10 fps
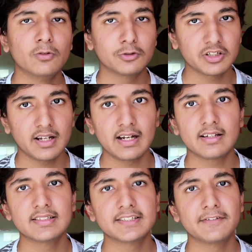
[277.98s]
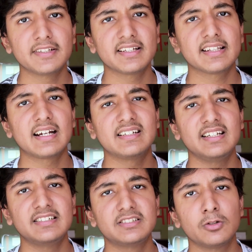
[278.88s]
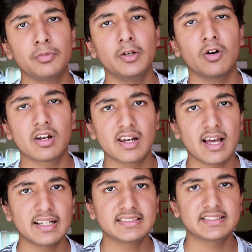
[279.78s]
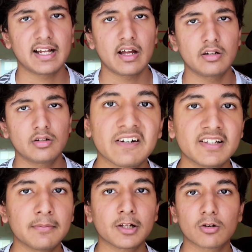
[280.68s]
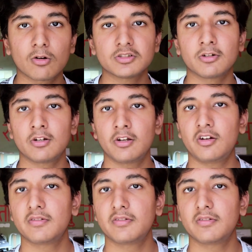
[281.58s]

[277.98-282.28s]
Notion handles everything that needs to be organized and available across all your